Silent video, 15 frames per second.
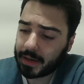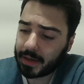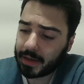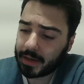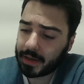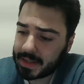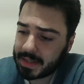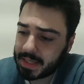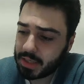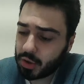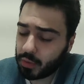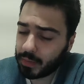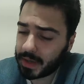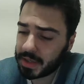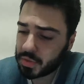I see
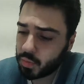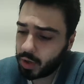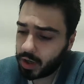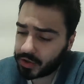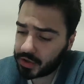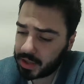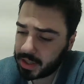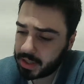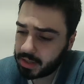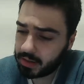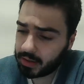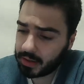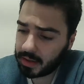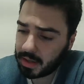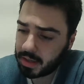nobody's watching
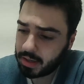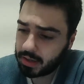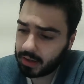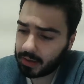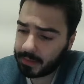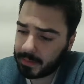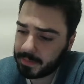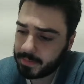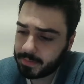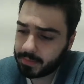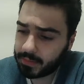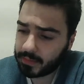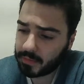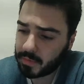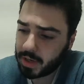
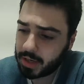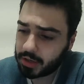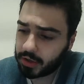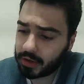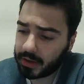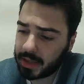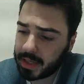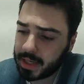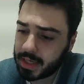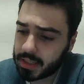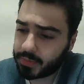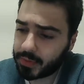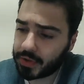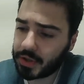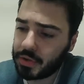currently, as
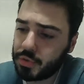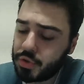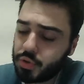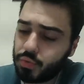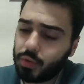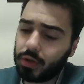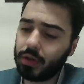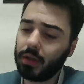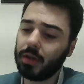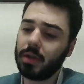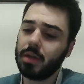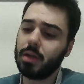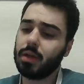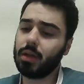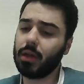per usual.
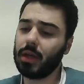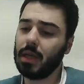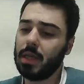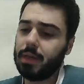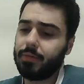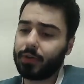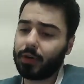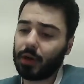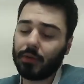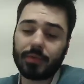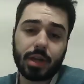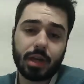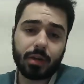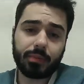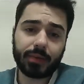If you're out
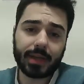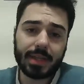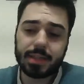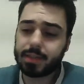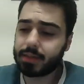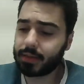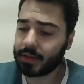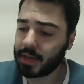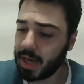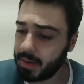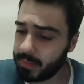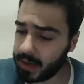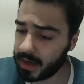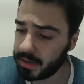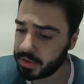there, please chime
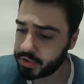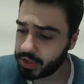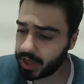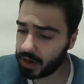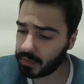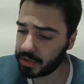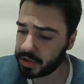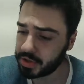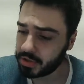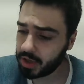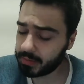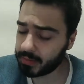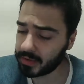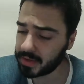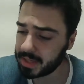in the chat what you thought
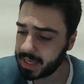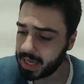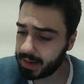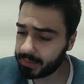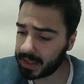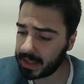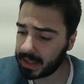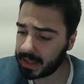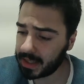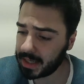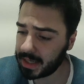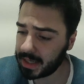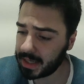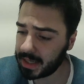about the game tonight.